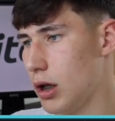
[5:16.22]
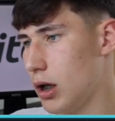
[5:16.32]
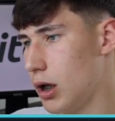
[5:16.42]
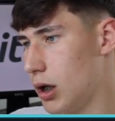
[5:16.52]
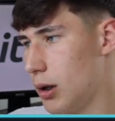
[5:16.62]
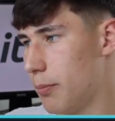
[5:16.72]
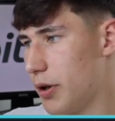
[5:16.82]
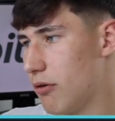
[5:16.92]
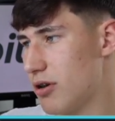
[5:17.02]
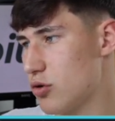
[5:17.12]
But
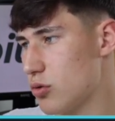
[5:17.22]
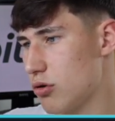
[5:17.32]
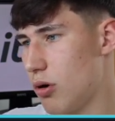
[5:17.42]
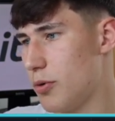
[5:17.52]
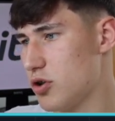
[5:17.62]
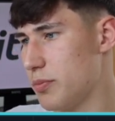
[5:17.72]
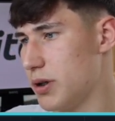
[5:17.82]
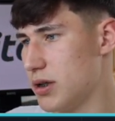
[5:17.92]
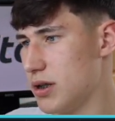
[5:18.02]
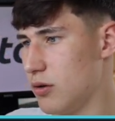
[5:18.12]
there is also a
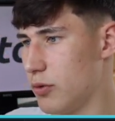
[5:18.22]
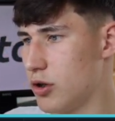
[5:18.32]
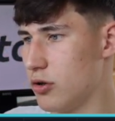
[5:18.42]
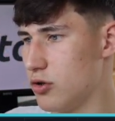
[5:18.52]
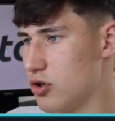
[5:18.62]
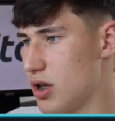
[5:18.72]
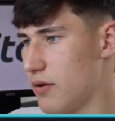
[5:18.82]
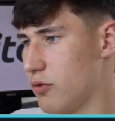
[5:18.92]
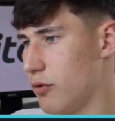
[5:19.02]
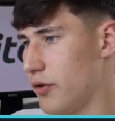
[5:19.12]
possibility that we could just
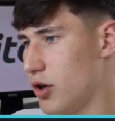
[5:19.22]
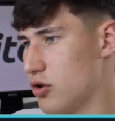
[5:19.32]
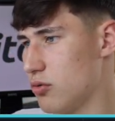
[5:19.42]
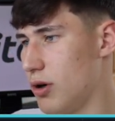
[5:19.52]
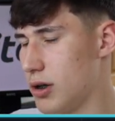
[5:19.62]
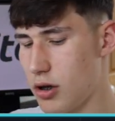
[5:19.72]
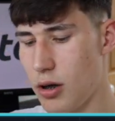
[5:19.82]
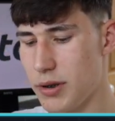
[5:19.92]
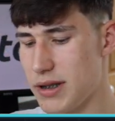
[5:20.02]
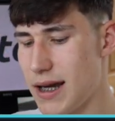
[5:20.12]
have a reversal and
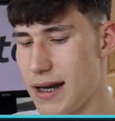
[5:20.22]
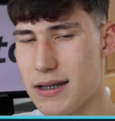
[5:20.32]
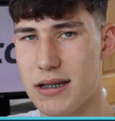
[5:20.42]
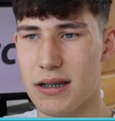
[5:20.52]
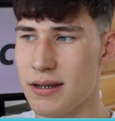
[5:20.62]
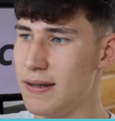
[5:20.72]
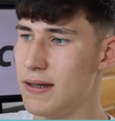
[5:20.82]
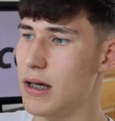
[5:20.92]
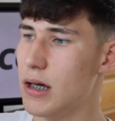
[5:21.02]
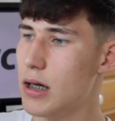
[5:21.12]
come and test
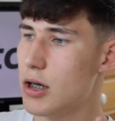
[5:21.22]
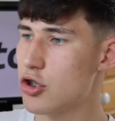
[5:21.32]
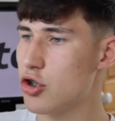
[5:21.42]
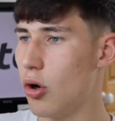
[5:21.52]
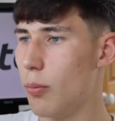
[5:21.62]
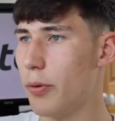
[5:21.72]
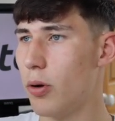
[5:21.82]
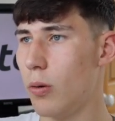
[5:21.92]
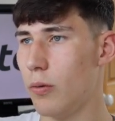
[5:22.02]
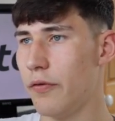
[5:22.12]
the top
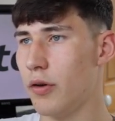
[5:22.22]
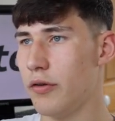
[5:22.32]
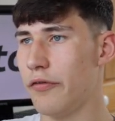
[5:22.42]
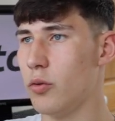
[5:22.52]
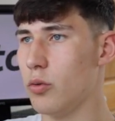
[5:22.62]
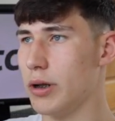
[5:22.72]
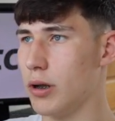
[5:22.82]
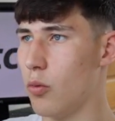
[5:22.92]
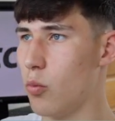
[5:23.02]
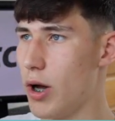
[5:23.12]
of the
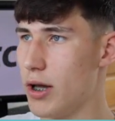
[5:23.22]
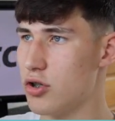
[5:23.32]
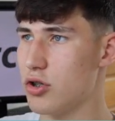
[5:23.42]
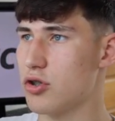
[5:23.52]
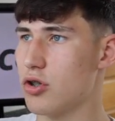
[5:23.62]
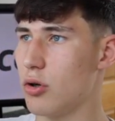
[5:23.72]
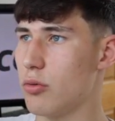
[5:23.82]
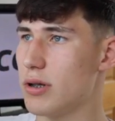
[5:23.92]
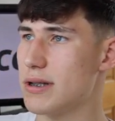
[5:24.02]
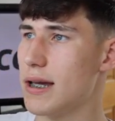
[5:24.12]
falling wedge.
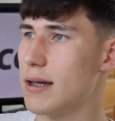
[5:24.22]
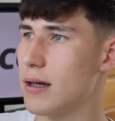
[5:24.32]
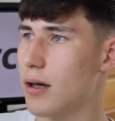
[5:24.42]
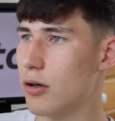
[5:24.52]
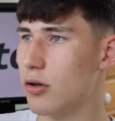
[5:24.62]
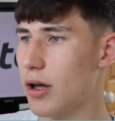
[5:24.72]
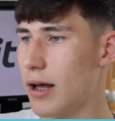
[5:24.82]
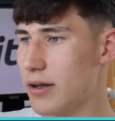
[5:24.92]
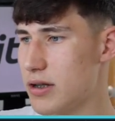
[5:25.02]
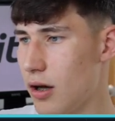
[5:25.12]
So taking a look
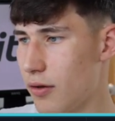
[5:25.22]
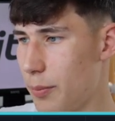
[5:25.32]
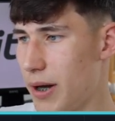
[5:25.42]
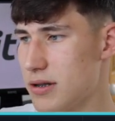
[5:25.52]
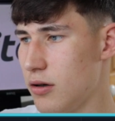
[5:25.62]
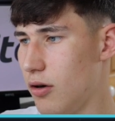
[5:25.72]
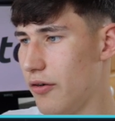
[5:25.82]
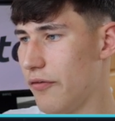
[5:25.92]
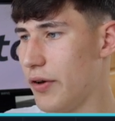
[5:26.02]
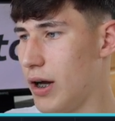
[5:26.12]
at this other pattern
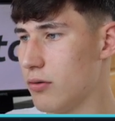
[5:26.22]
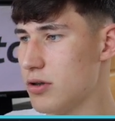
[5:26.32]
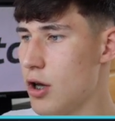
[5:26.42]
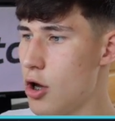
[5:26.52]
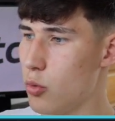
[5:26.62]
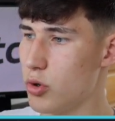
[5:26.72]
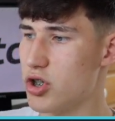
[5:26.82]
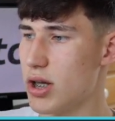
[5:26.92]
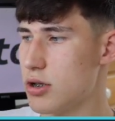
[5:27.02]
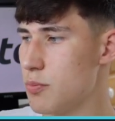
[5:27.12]
I've found, which
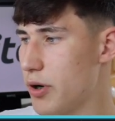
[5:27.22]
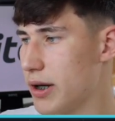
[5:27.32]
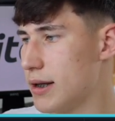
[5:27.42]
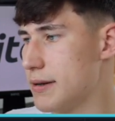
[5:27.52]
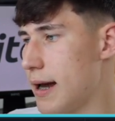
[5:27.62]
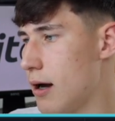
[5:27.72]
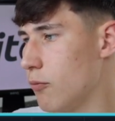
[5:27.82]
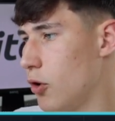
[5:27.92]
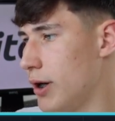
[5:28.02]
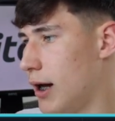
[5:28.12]
is actually breaking
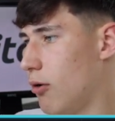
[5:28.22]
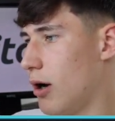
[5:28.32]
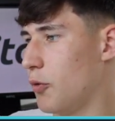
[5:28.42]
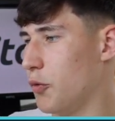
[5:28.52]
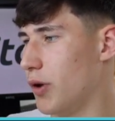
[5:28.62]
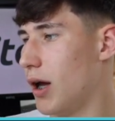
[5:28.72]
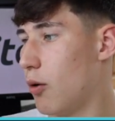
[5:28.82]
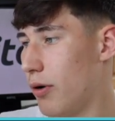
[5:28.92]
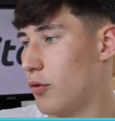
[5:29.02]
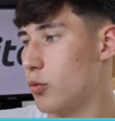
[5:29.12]
down right now.
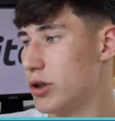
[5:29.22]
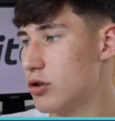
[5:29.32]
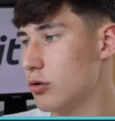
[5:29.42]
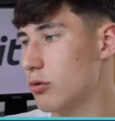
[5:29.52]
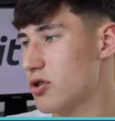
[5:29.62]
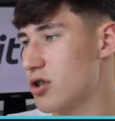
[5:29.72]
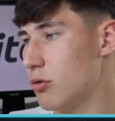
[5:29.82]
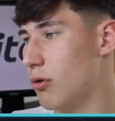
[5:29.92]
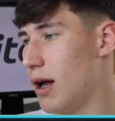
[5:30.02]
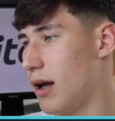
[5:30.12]
However, we do
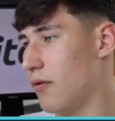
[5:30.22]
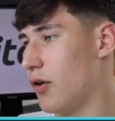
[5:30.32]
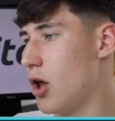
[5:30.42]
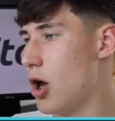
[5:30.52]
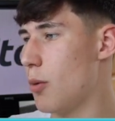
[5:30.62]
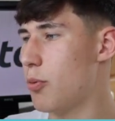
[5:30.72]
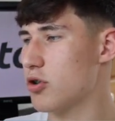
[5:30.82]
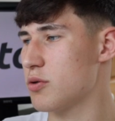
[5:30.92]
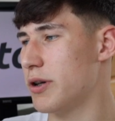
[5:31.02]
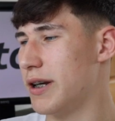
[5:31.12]
still have
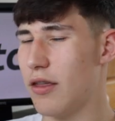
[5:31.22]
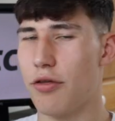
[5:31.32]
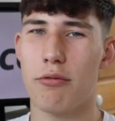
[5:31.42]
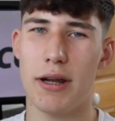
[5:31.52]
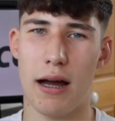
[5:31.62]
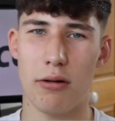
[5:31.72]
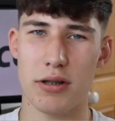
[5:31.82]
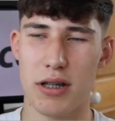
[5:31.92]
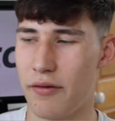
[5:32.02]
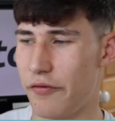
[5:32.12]
approximately 3
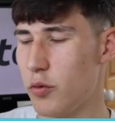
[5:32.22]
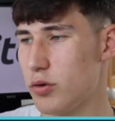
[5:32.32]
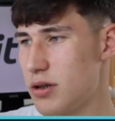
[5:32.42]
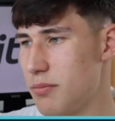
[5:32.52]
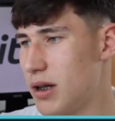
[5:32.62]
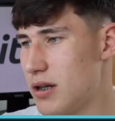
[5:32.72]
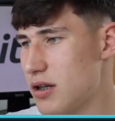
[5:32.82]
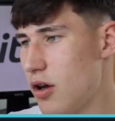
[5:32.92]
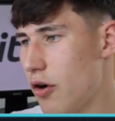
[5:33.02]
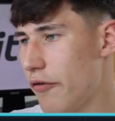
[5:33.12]
hours and 40
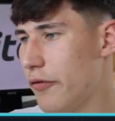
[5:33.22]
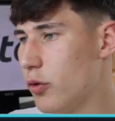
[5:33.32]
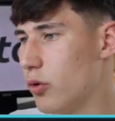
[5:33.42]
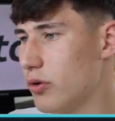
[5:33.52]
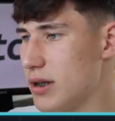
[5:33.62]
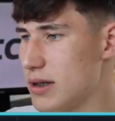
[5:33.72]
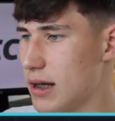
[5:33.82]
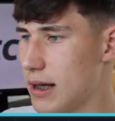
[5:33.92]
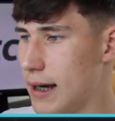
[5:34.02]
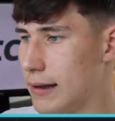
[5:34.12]
minutes for this
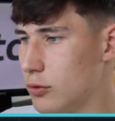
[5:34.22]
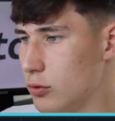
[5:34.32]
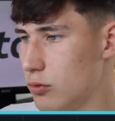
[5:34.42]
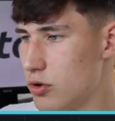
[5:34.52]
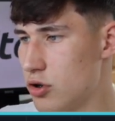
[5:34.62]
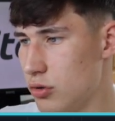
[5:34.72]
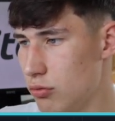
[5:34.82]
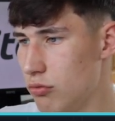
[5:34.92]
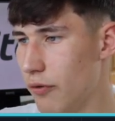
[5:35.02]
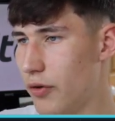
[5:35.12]
candle
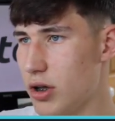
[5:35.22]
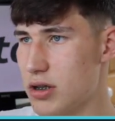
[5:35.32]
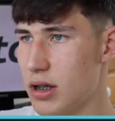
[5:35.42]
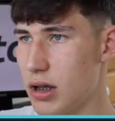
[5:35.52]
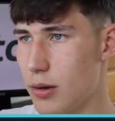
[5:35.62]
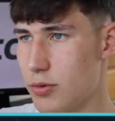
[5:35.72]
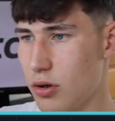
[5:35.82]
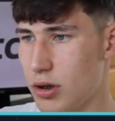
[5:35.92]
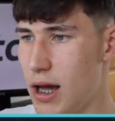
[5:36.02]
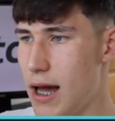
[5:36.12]
to reverse to the
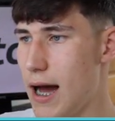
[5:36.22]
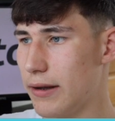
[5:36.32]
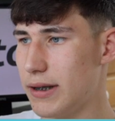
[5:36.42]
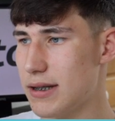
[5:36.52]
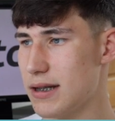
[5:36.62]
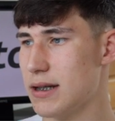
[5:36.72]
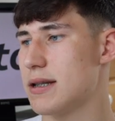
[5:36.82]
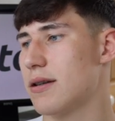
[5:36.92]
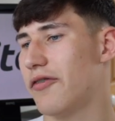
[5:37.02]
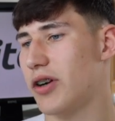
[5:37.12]
upside, and this
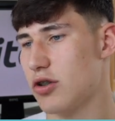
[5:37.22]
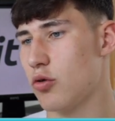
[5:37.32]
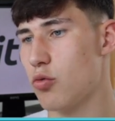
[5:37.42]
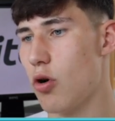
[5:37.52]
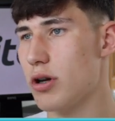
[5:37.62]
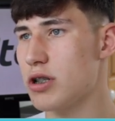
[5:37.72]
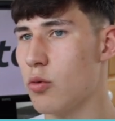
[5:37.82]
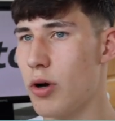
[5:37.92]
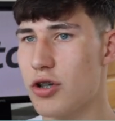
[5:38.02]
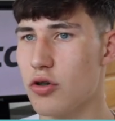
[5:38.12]
is in fact a
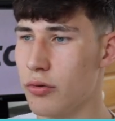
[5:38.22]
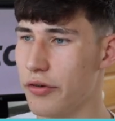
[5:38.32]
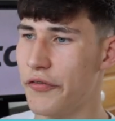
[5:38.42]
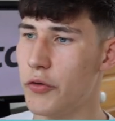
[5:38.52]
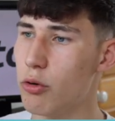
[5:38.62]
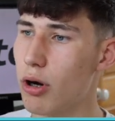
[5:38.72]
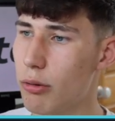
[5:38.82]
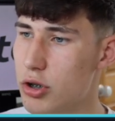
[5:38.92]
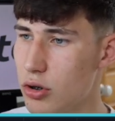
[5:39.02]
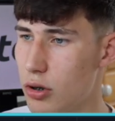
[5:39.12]
rising wedge on the
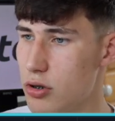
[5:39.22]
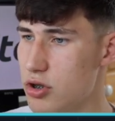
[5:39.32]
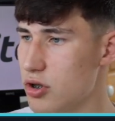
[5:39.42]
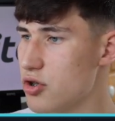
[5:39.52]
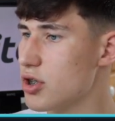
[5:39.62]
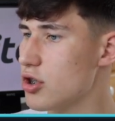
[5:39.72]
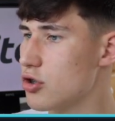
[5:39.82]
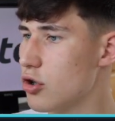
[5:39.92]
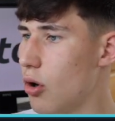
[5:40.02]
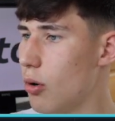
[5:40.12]
4-hour chart. So you can see the
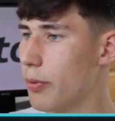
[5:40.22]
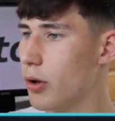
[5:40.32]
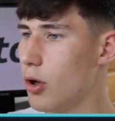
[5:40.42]
top